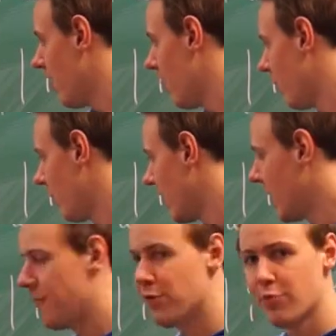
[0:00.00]

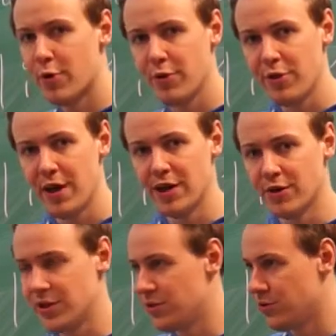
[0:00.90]
we can have a throw
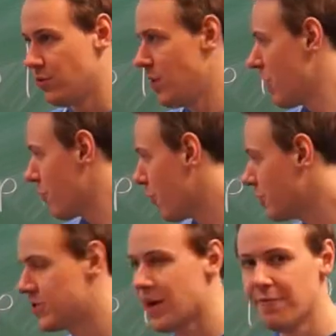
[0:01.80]
there in order to
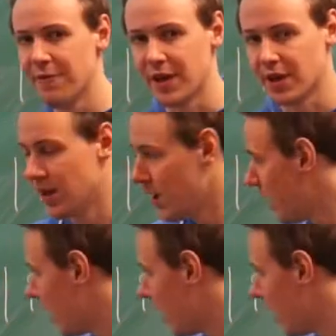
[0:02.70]
re-throw something.